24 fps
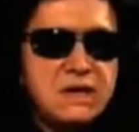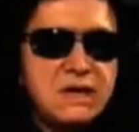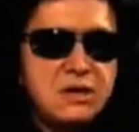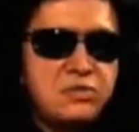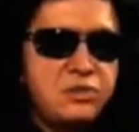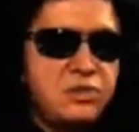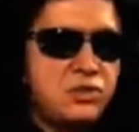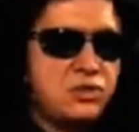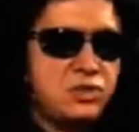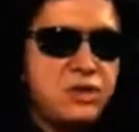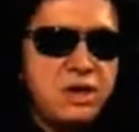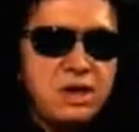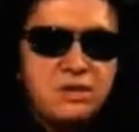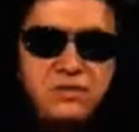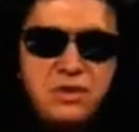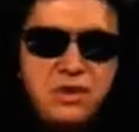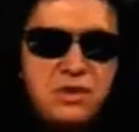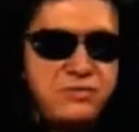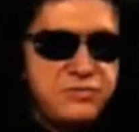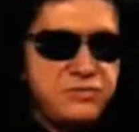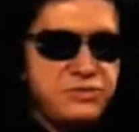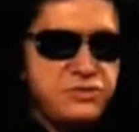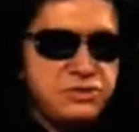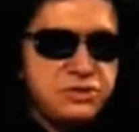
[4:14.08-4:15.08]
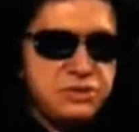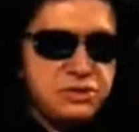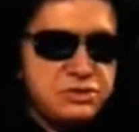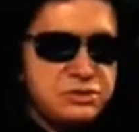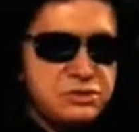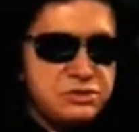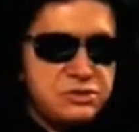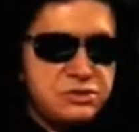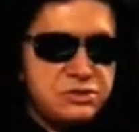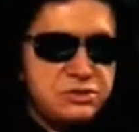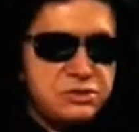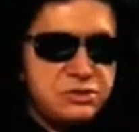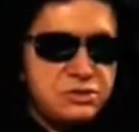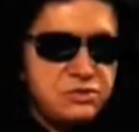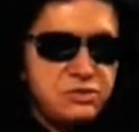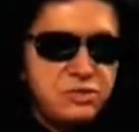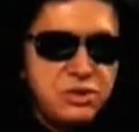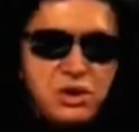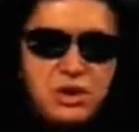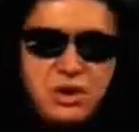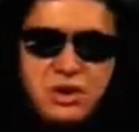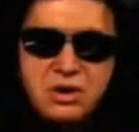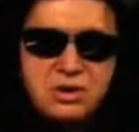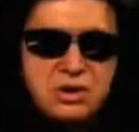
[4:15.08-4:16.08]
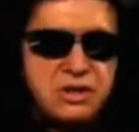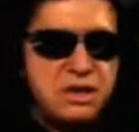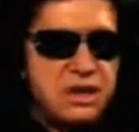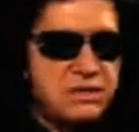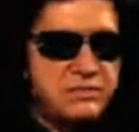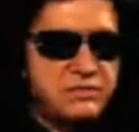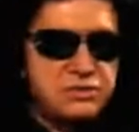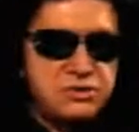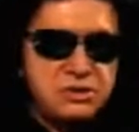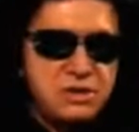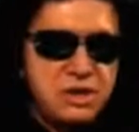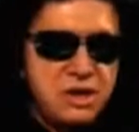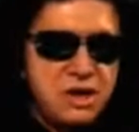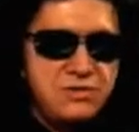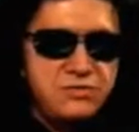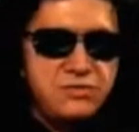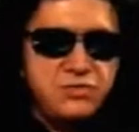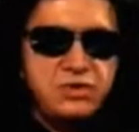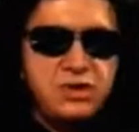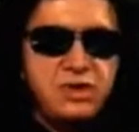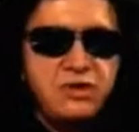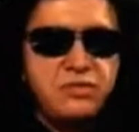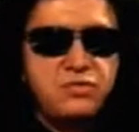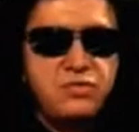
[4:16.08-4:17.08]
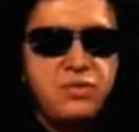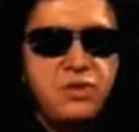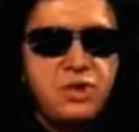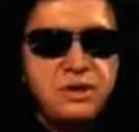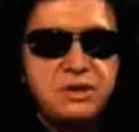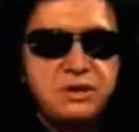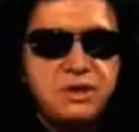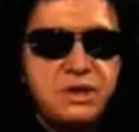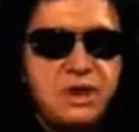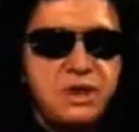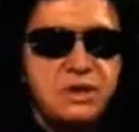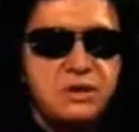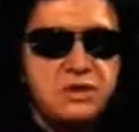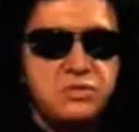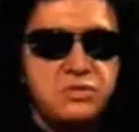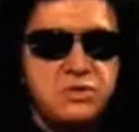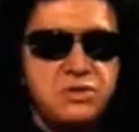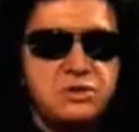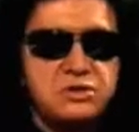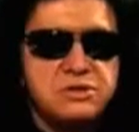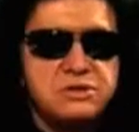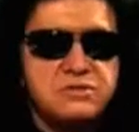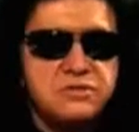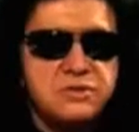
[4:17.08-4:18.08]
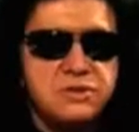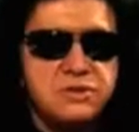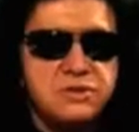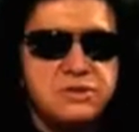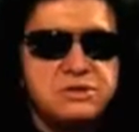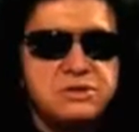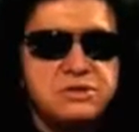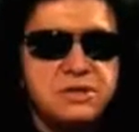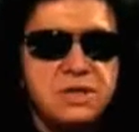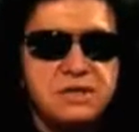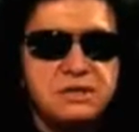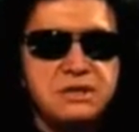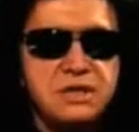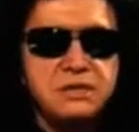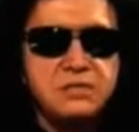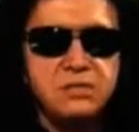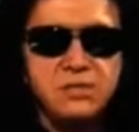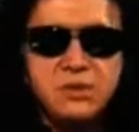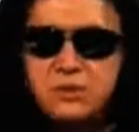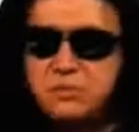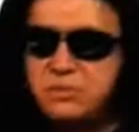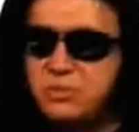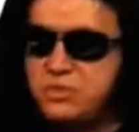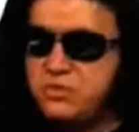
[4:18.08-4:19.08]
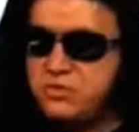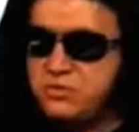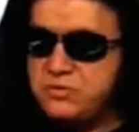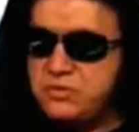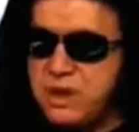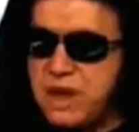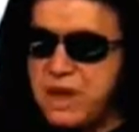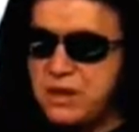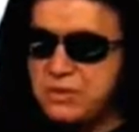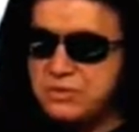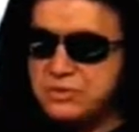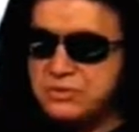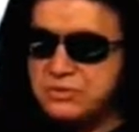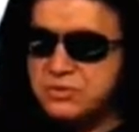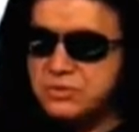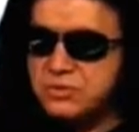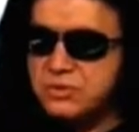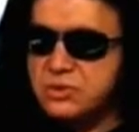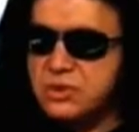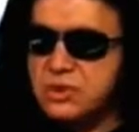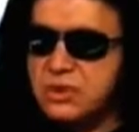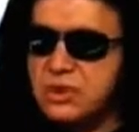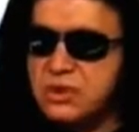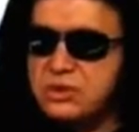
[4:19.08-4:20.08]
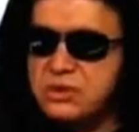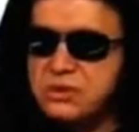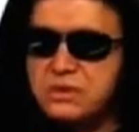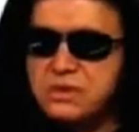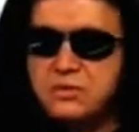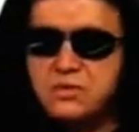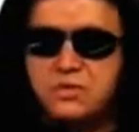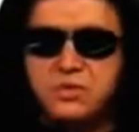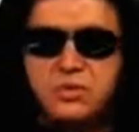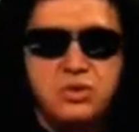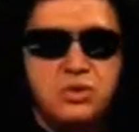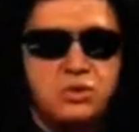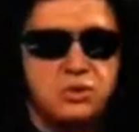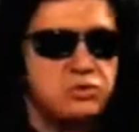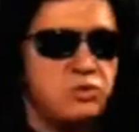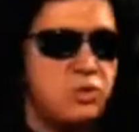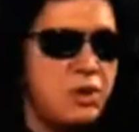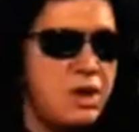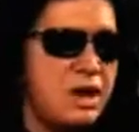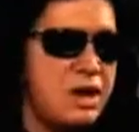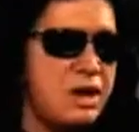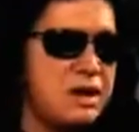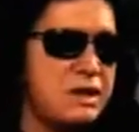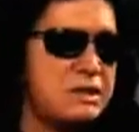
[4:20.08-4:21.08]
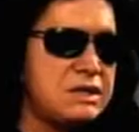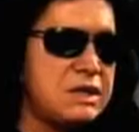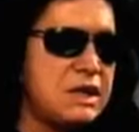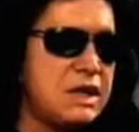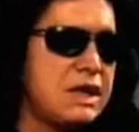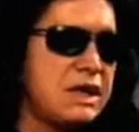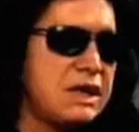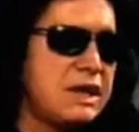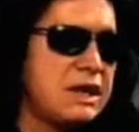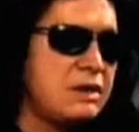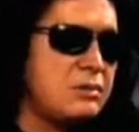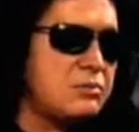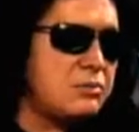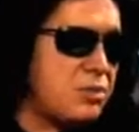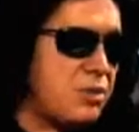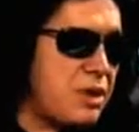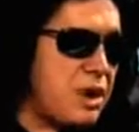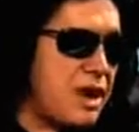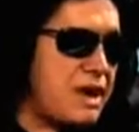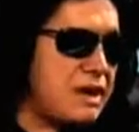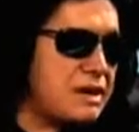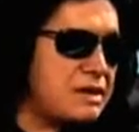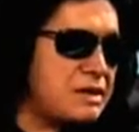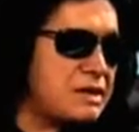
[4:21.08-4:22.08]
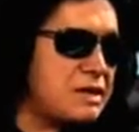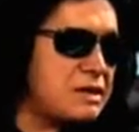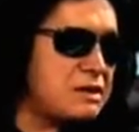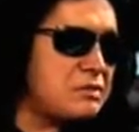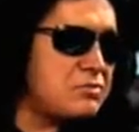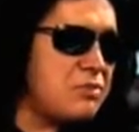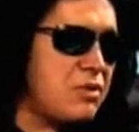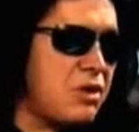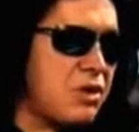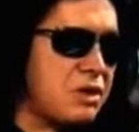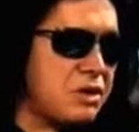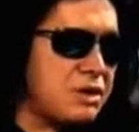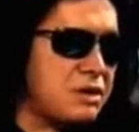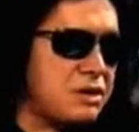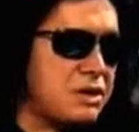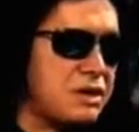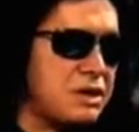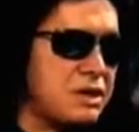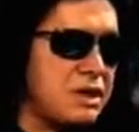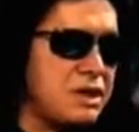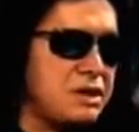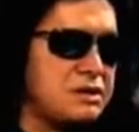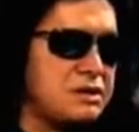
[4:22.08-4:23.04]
We don't have offices. We hardly have staff. We have one guy who works for us, and yet we move mountains. We are the worldwide branding marketing